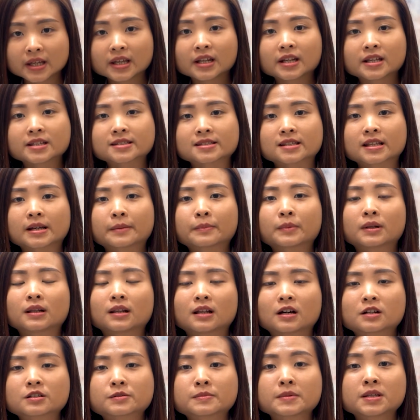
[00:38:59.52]
in this lab
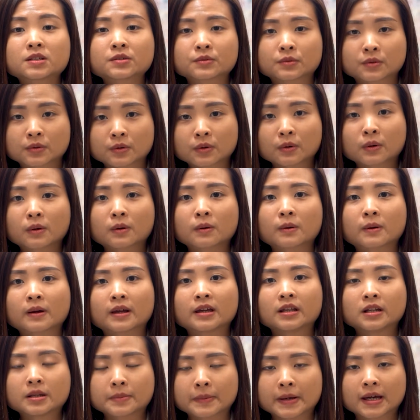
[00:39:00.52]
allows me to grow
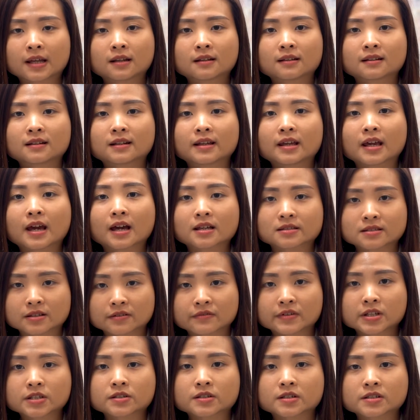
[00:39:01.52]
independently as a
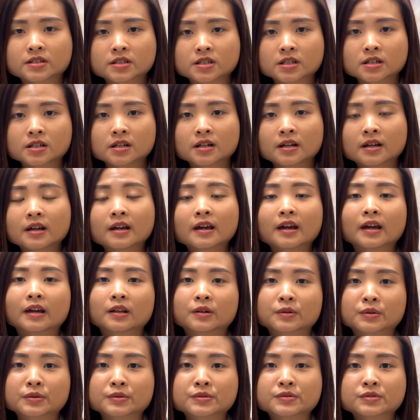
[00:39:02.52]
researcher
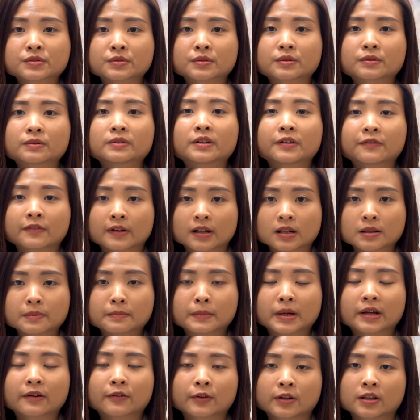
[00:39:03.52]
and also develop
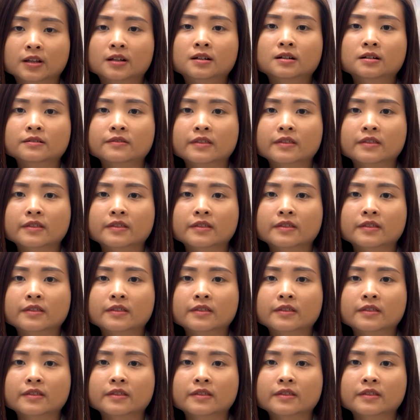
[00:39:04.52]
my critical